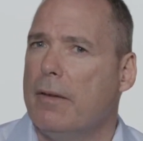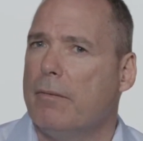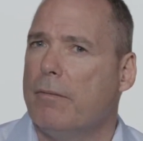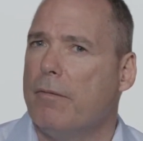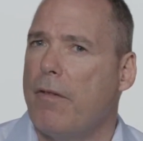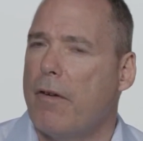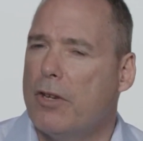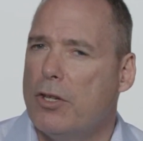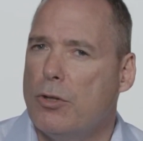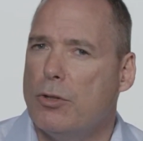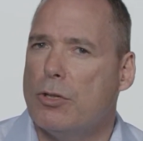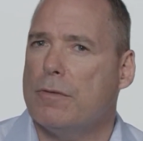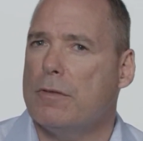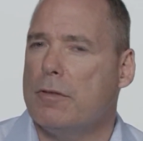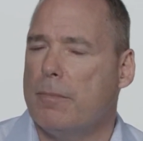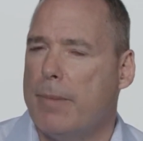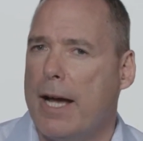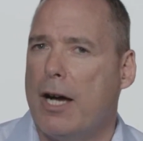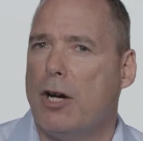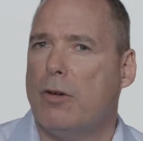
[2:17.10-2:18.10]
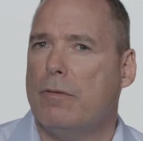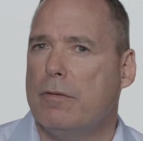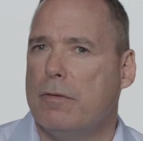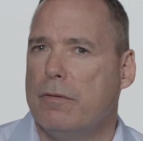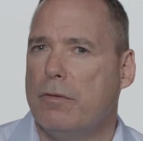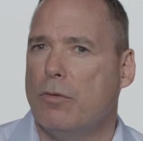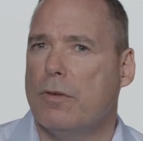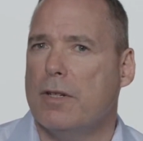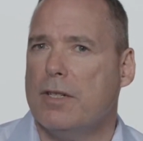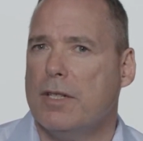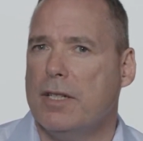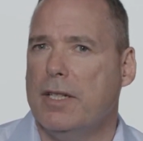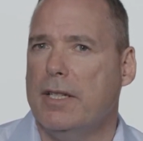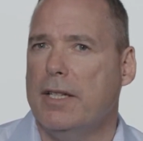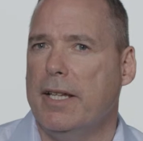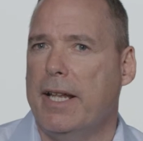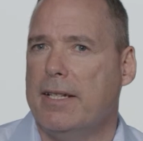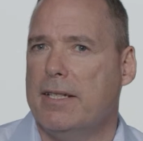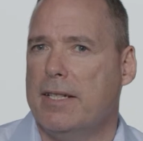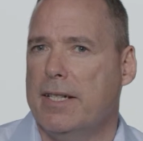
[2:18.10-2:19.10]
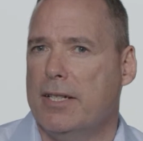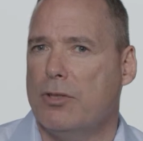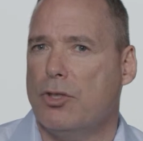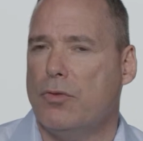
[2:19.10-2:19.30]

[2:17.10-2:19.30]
very useful and powerful for us in that sales